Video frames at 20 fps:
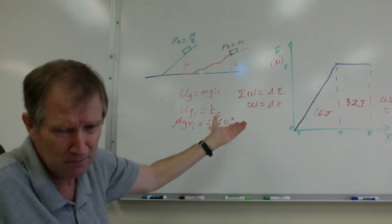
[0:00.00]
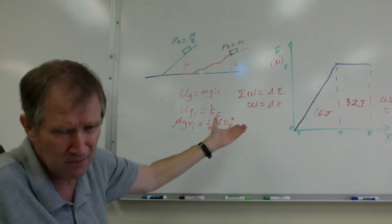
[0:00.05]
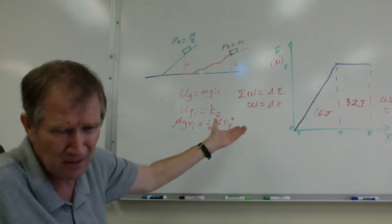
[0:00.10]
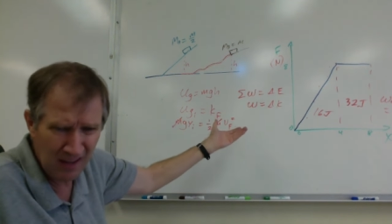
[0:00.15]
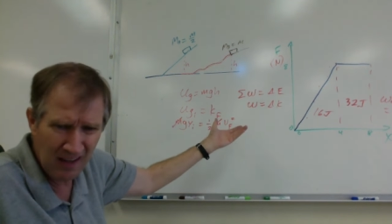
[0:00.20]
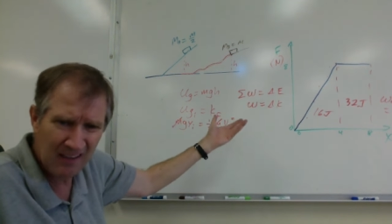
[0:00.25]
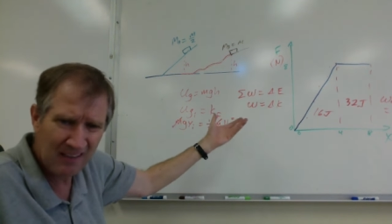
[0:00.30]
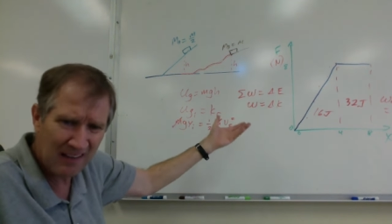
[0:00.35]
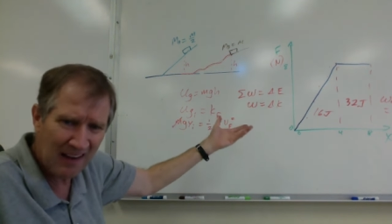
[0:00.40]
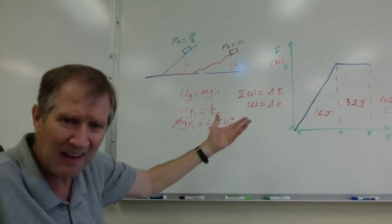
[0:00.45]

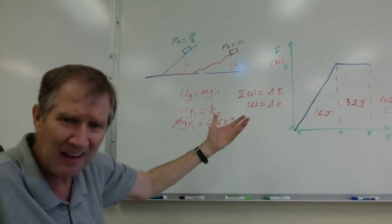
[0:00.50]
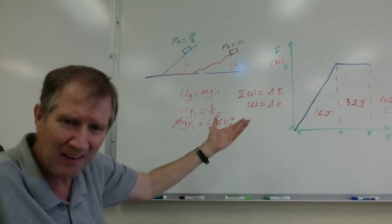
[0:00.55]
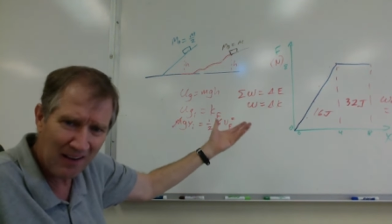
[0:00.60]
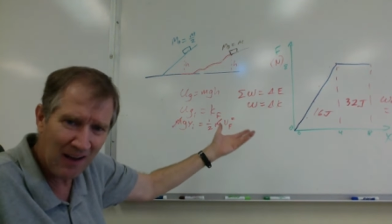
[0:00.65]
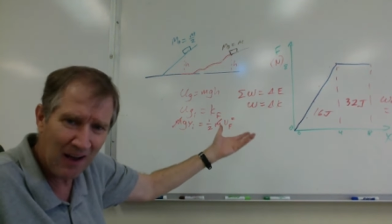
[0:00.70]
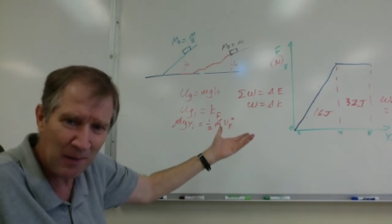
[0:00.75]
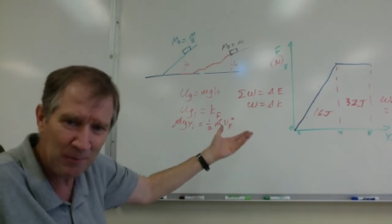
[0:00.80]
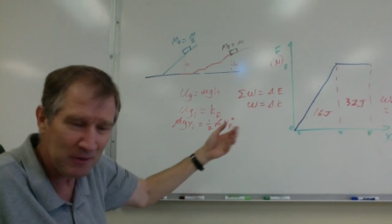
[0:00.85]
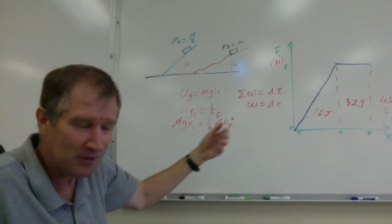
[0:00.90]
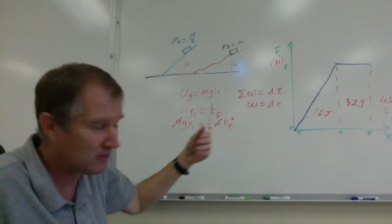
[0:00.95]
It's kind of
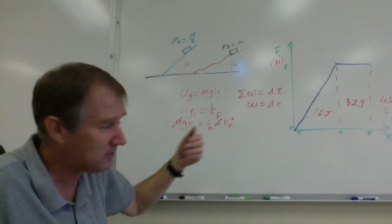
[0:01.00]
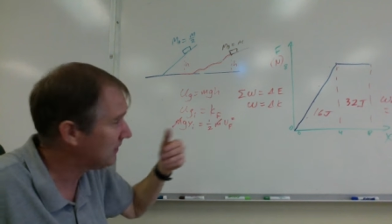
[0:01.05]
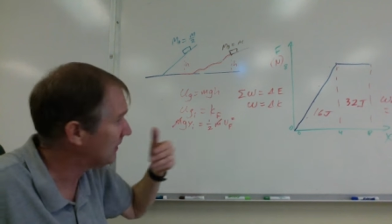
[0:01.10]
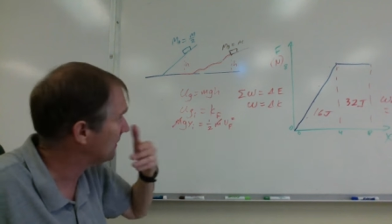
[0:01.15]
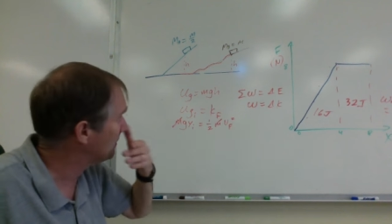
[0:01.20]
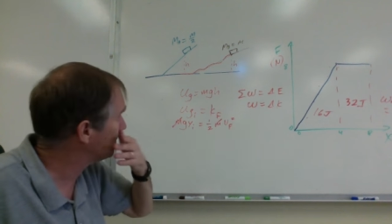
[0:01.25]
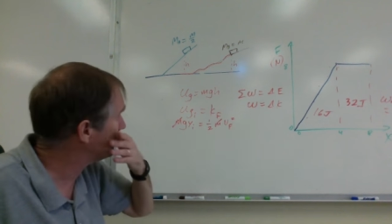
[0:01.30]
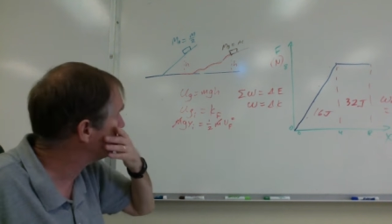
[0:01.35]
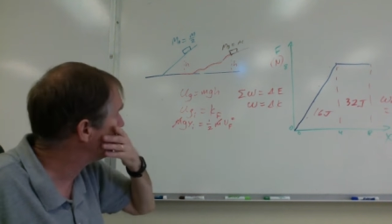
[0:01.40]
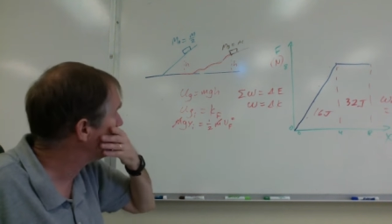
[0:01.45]
common
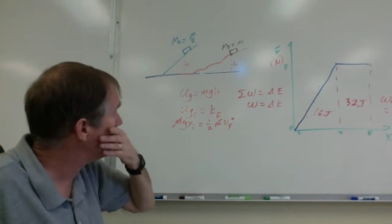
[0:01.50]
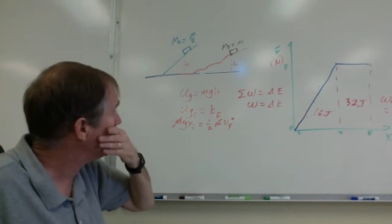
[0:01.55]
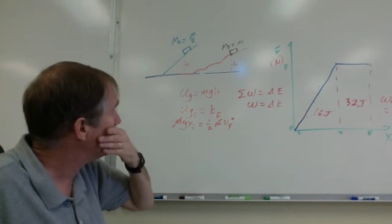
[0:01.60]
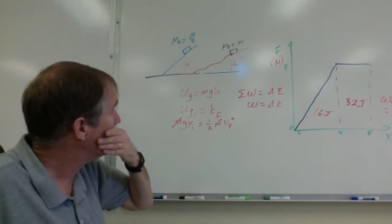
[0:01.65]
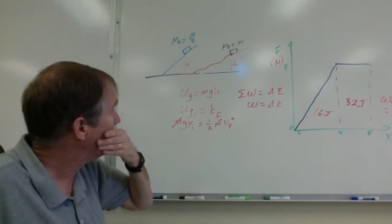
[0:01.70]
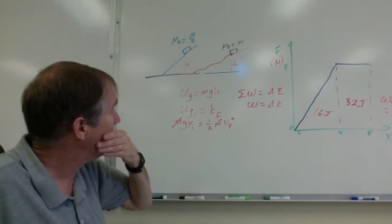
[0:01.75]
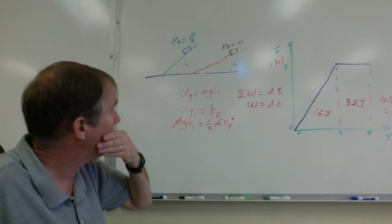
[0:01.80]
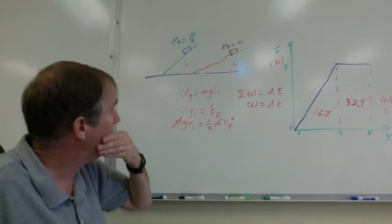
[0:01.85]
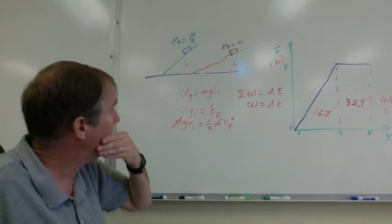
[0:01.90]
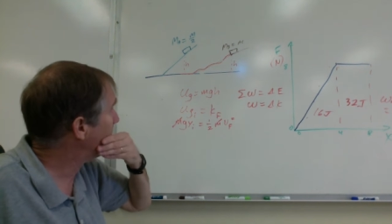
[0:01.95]
sense
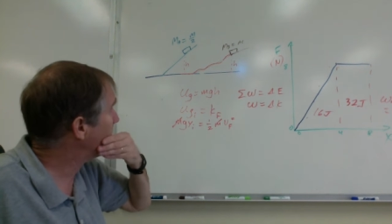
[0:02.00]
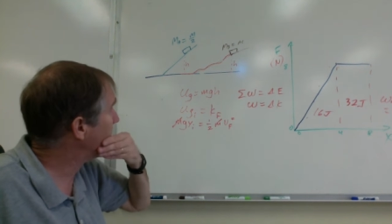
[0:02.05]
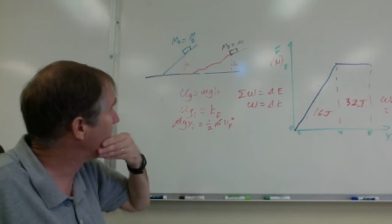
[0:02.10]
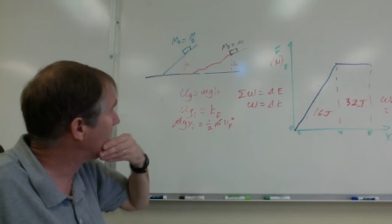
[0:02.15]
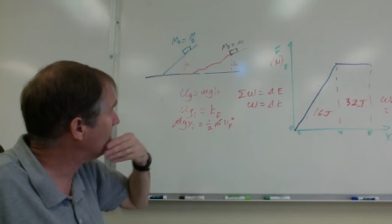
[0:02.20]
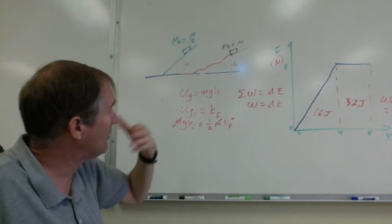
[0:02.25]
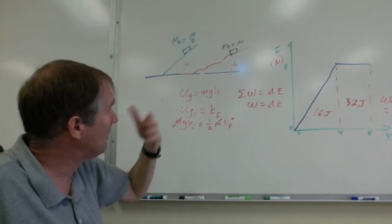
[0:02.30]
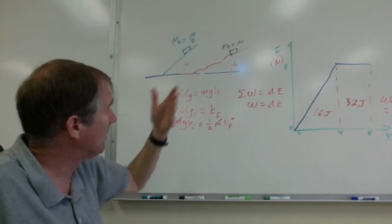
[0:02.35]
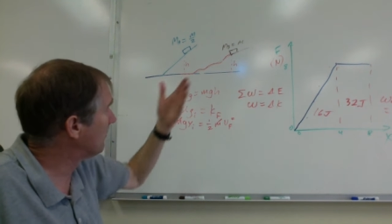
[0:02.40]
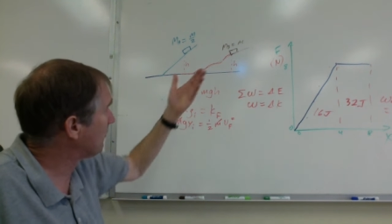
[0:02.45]
um,
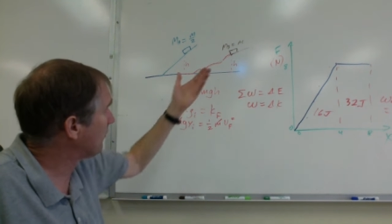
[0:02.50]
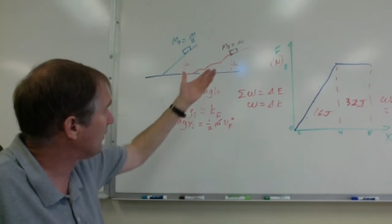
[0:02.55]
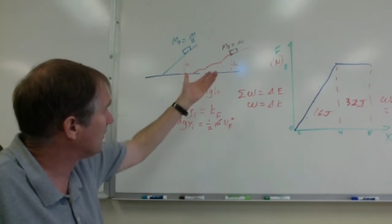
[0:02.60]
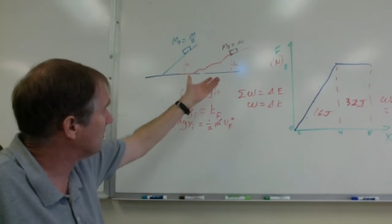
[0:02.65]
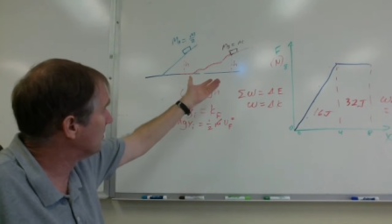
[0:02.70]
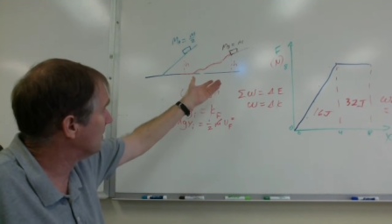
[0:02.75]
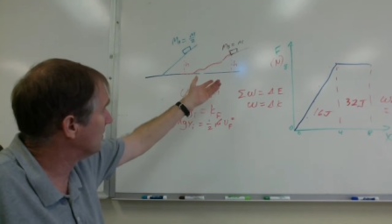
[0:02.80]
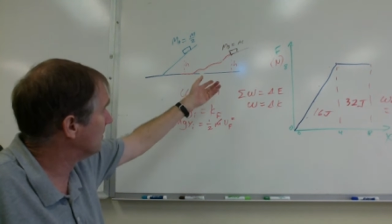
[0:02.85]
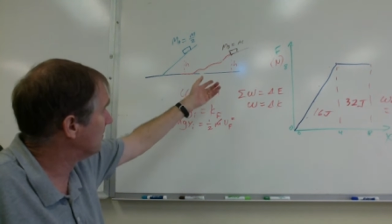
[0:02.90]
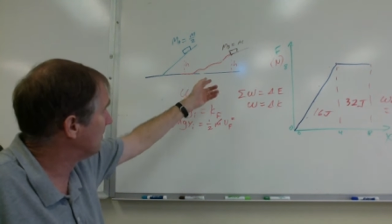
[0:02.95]
even in a
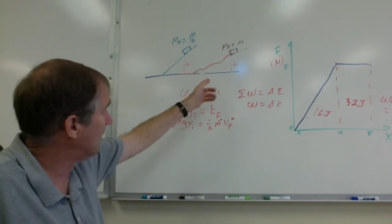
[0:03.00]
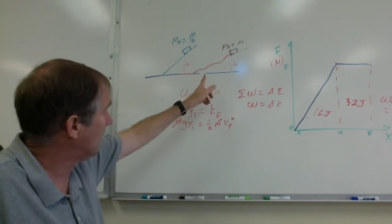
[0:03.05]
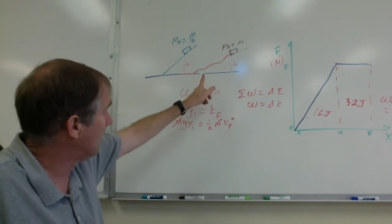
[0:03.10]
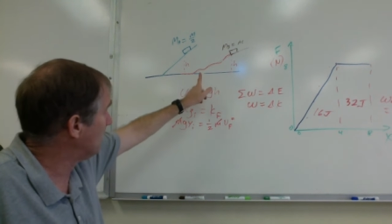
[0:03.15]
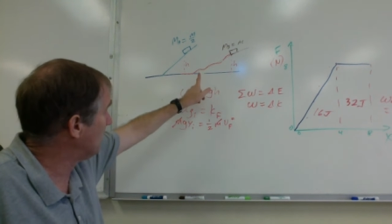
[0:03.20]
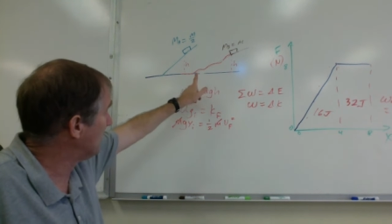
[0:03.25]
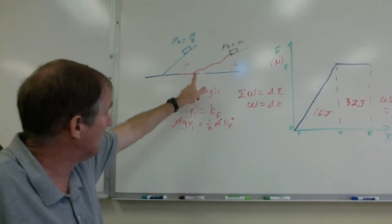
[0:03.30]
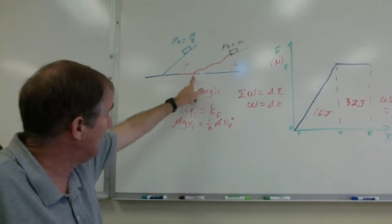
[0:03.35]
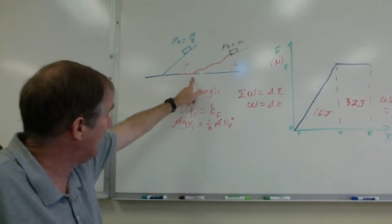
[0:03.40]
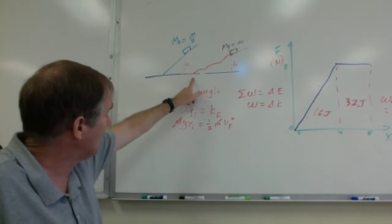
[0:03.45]
frictionless
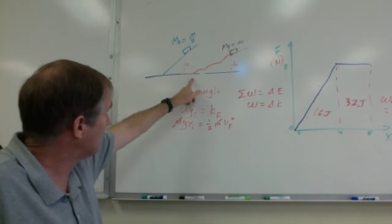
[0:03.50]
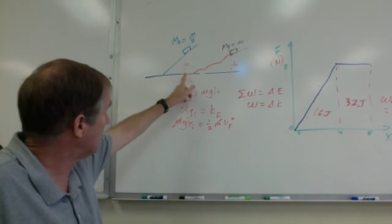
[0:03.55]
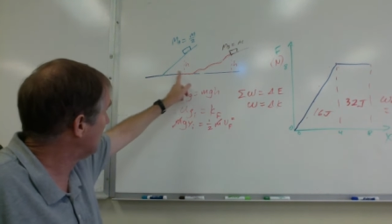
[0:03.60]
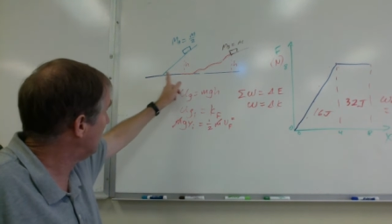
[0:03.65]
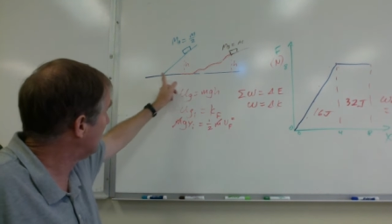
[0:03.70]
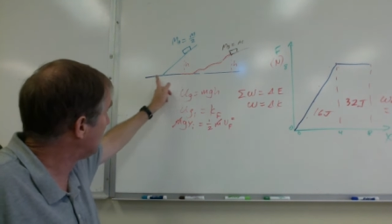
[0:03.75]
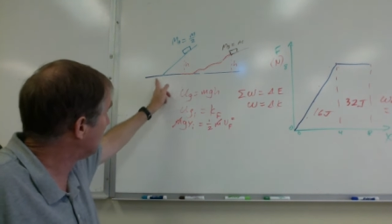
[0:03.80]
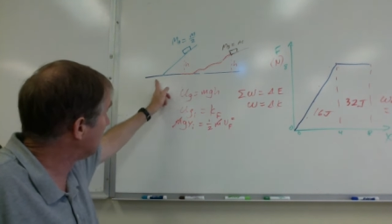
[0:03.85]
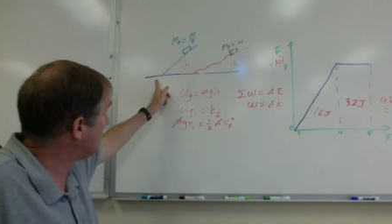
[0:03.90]
environment, yeah, it's going to have the